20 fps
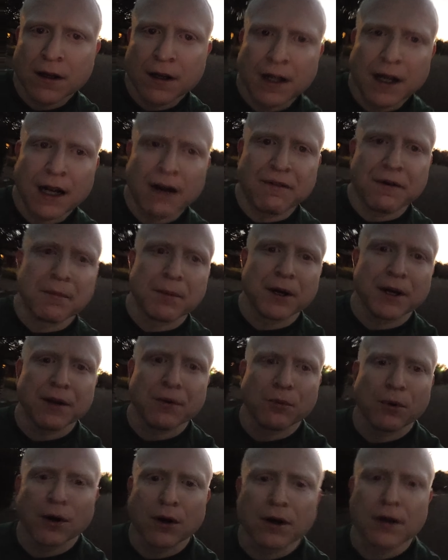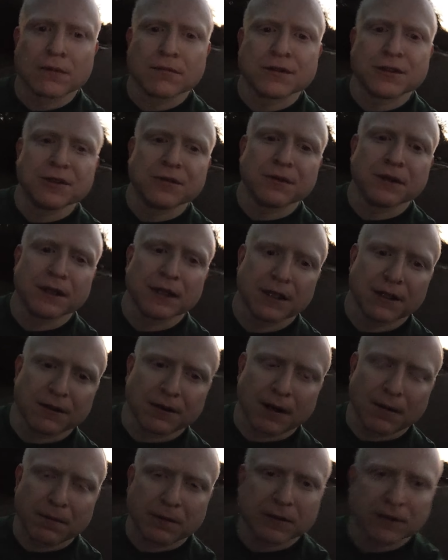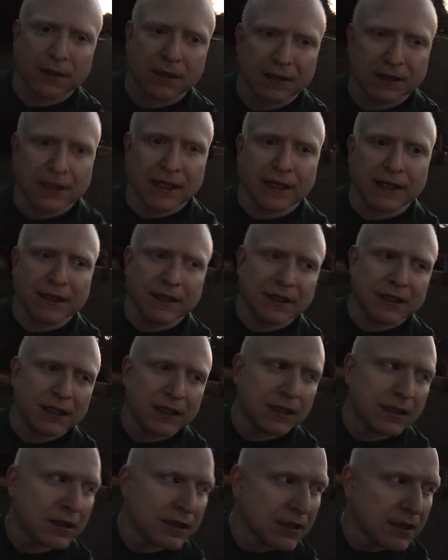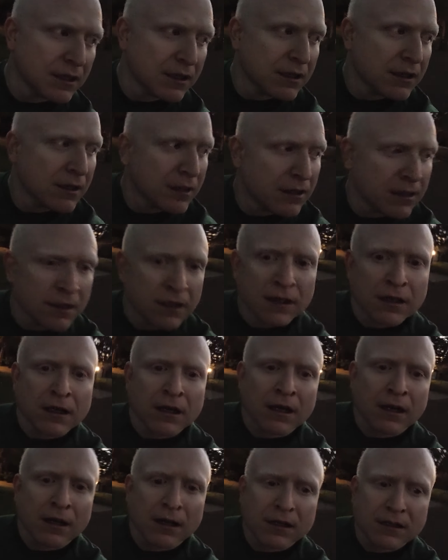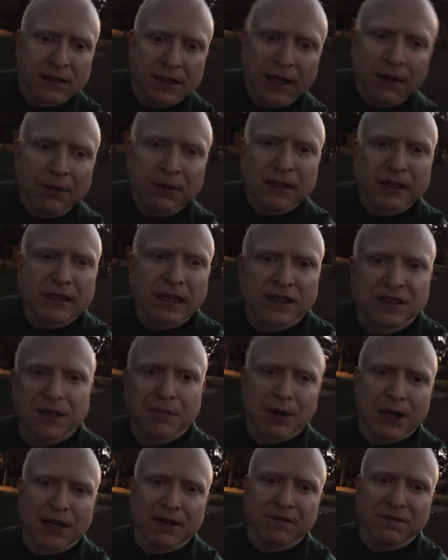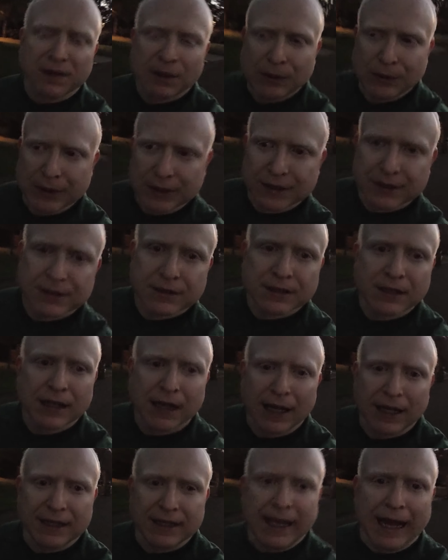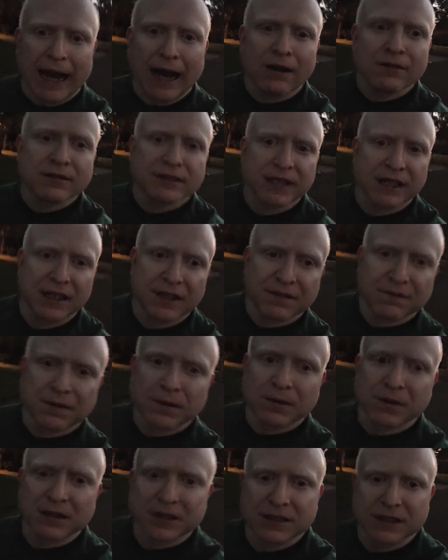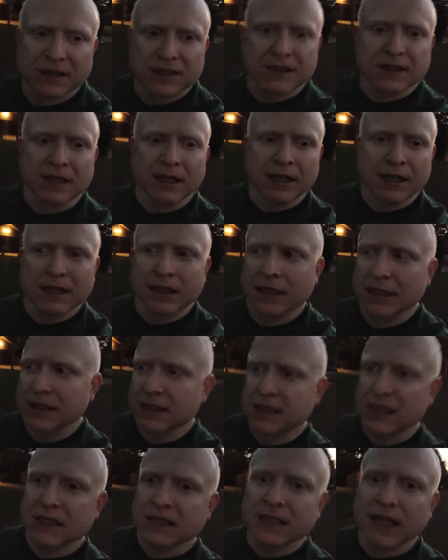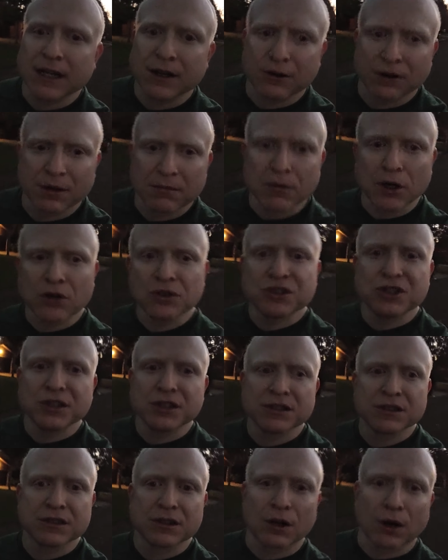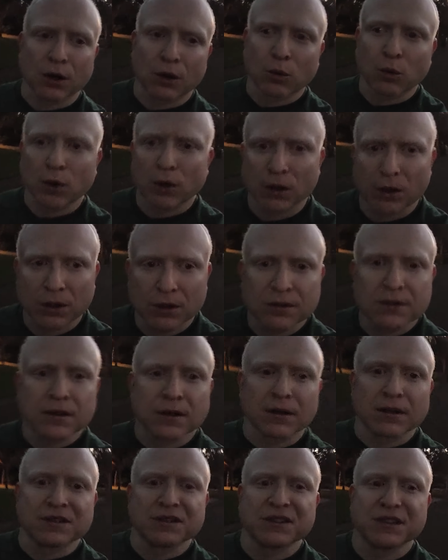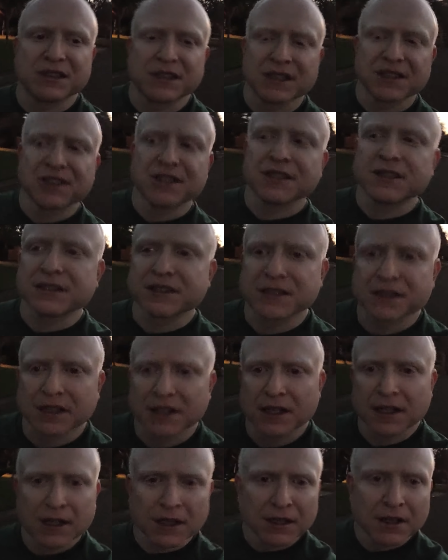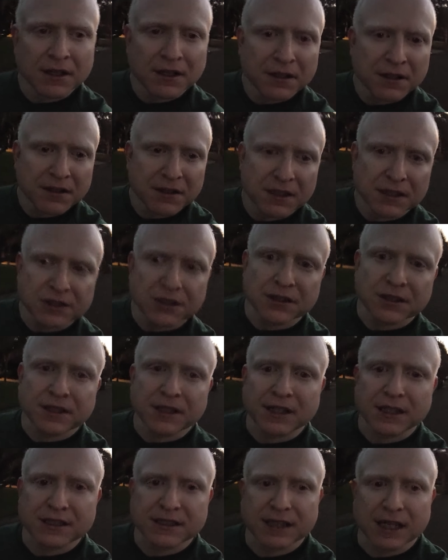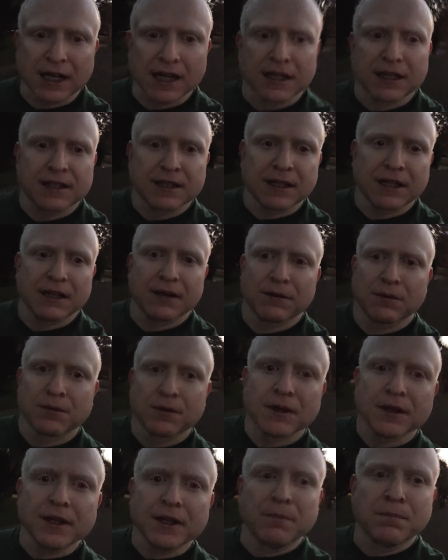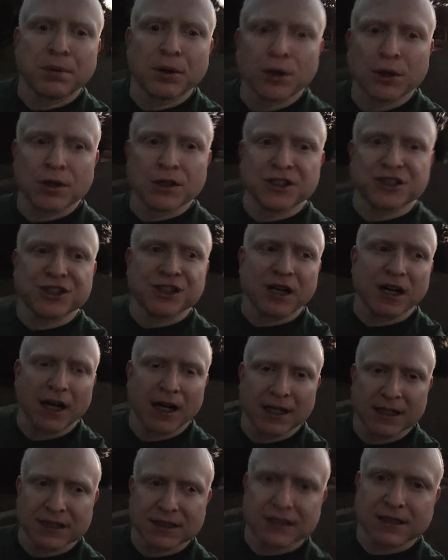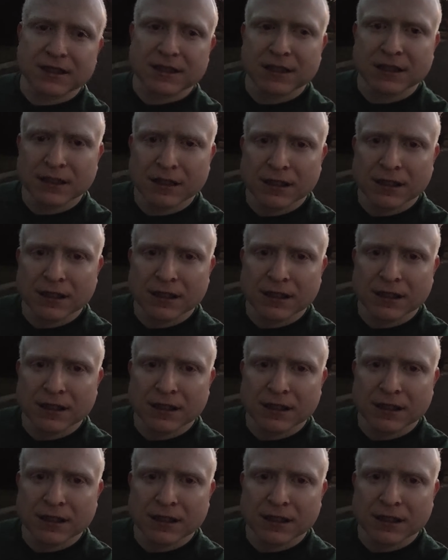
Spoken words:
Hey everybody, welcome to another episode of the Daily D. Today I want to talk to you about influence and the outside influences that dictate our emotions, our world, our decisions. These are things that really push us